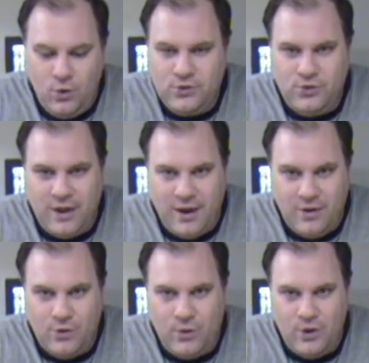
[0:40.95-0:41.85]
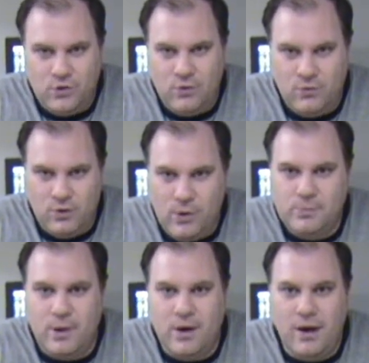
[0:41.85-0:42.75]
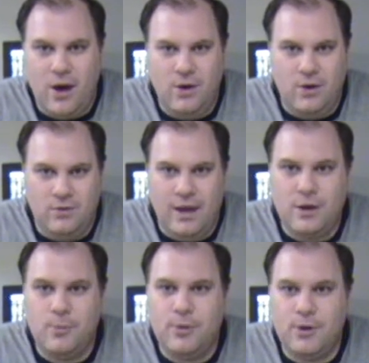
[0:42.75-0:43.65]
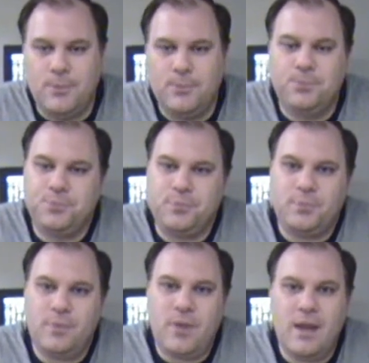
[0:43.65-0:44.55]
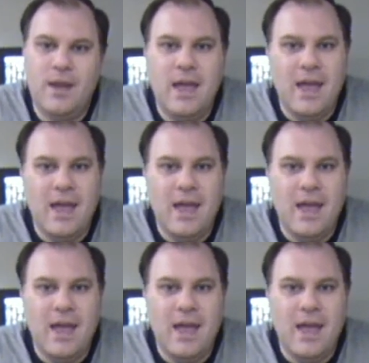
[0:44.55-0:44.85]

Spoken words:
You got coastal territories, for the most part, are lighter blue,